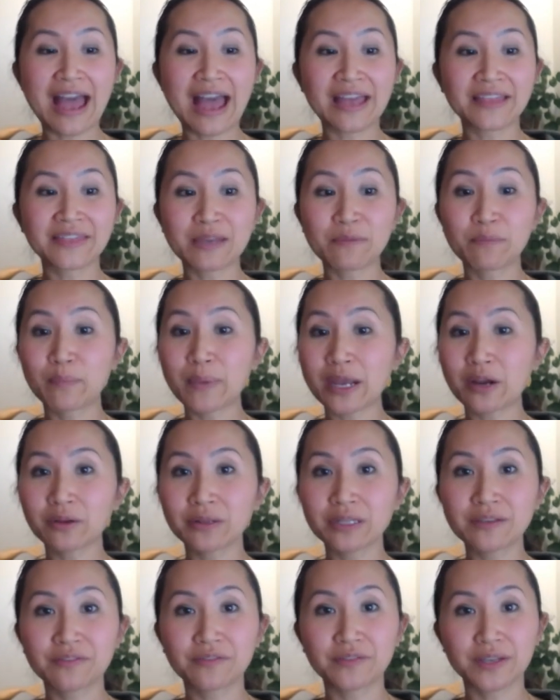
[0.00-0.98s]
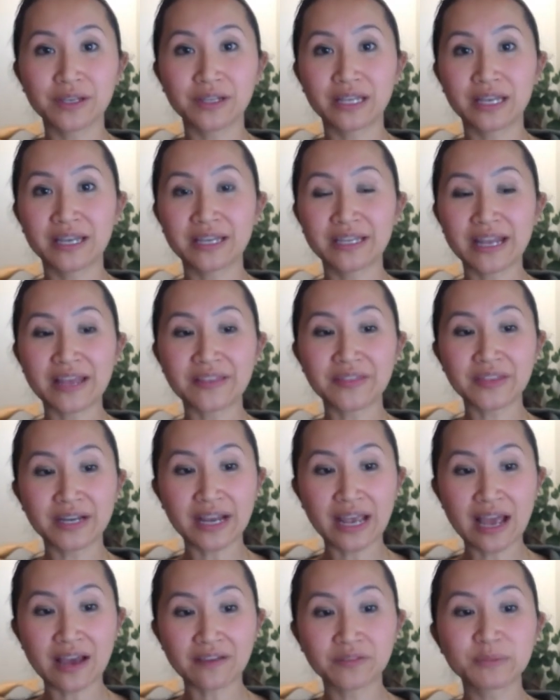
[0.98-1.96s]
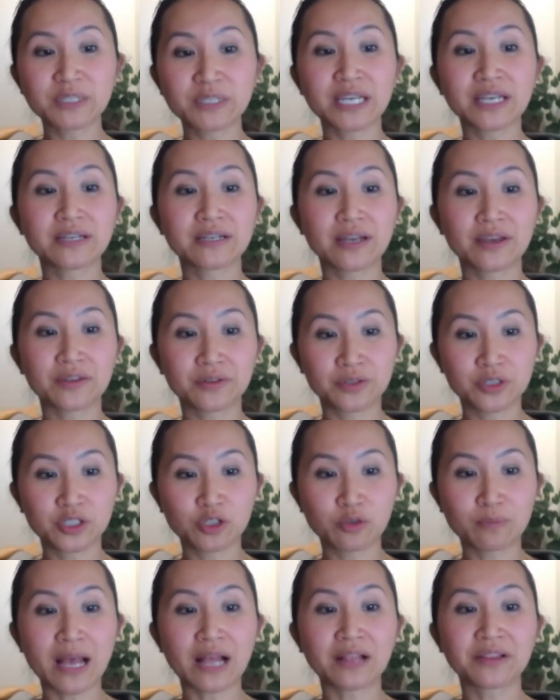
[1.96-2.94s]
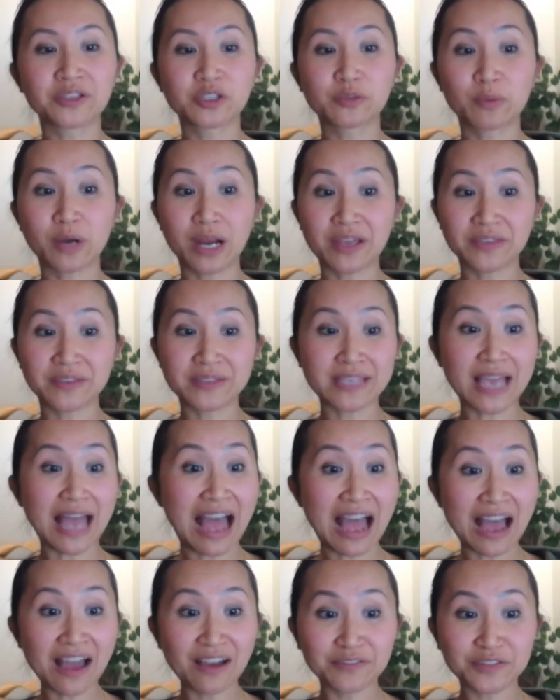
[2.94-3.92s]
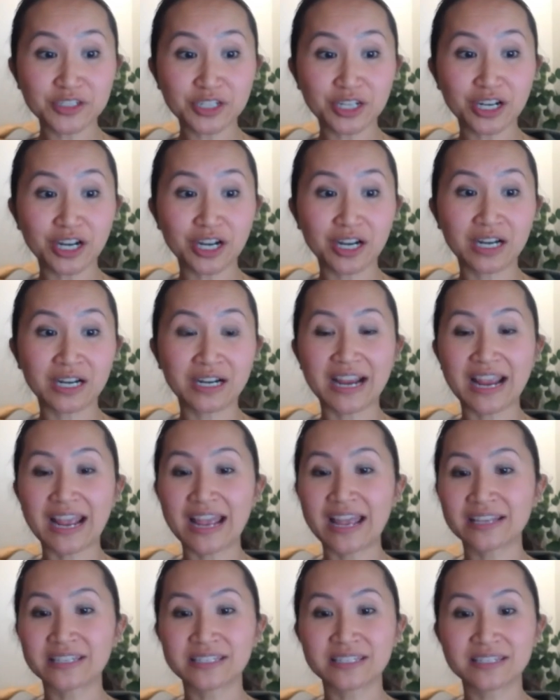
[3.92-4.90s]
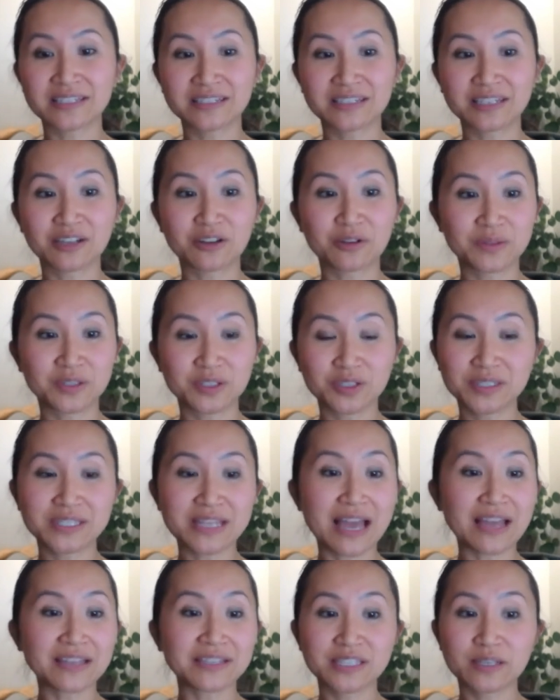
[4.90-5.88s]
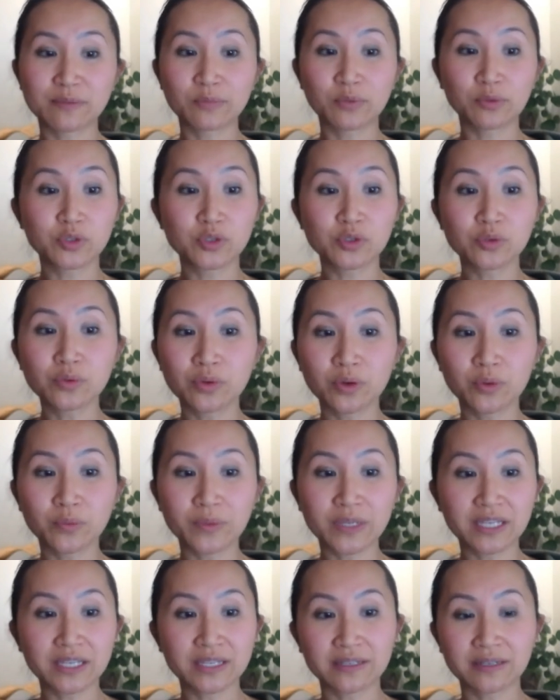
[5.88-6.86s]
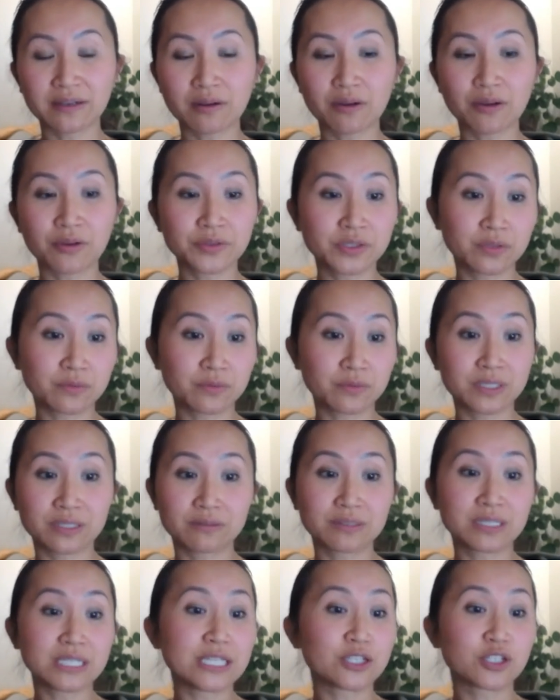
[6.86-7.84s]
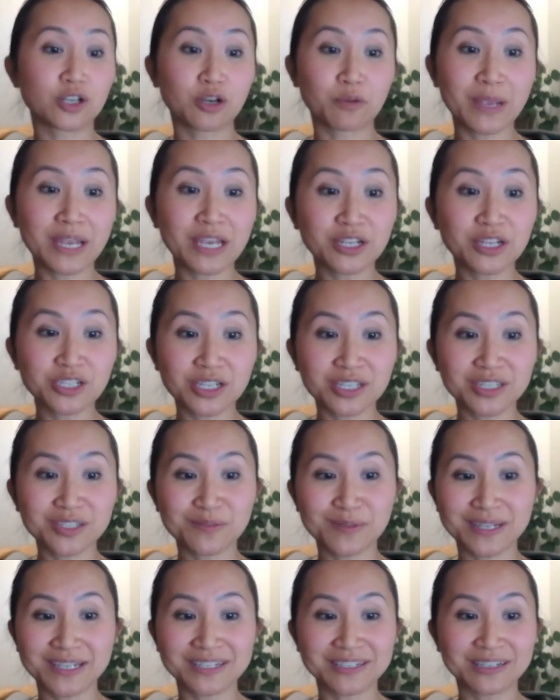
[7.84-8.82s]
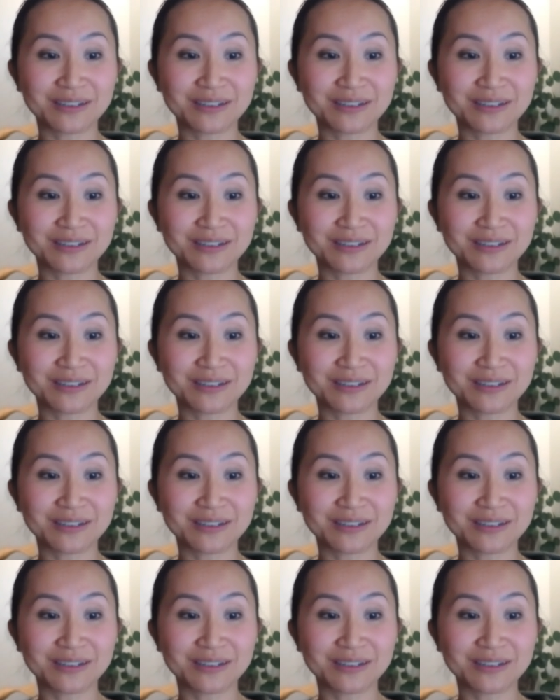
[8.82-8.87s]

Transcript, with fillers: And they barely feel it. And then I have them take another 2 balanced breaths after. And, you know, just that simple tool, we can also teach our patients.